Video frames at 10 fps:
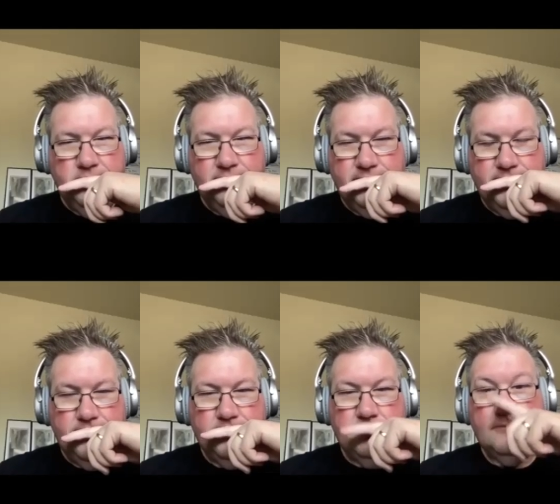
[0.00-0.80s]
to help
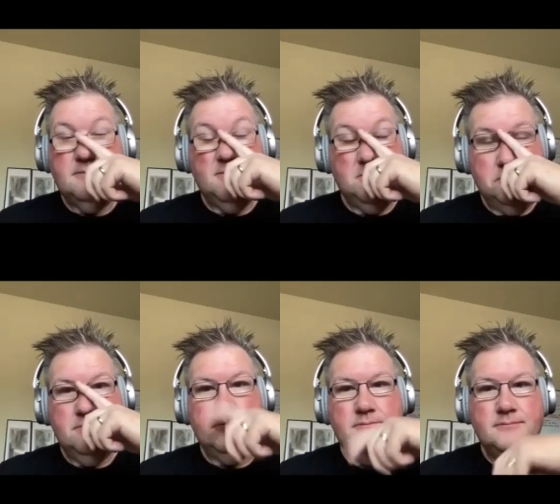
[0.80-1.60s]
mentor
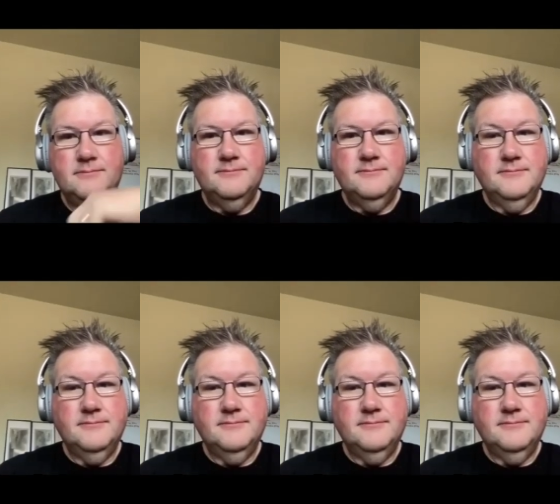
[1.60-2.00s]
people. And